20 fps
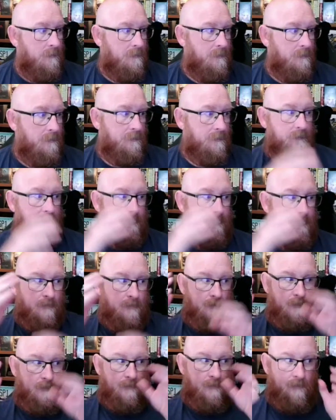
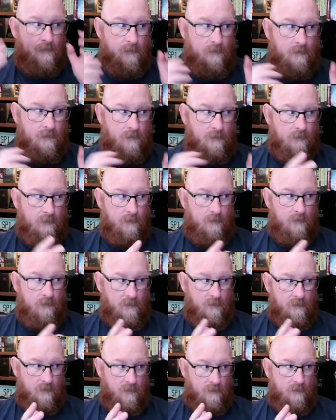
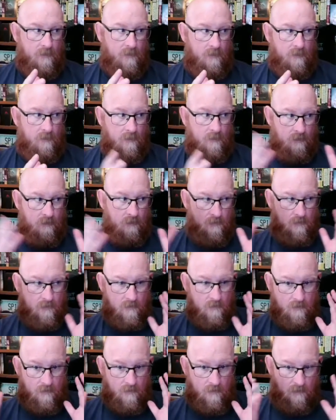
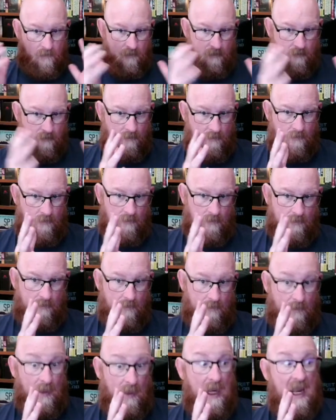
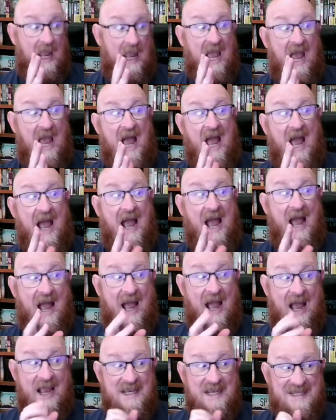
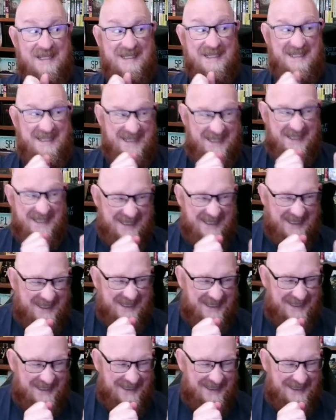Nothing is said.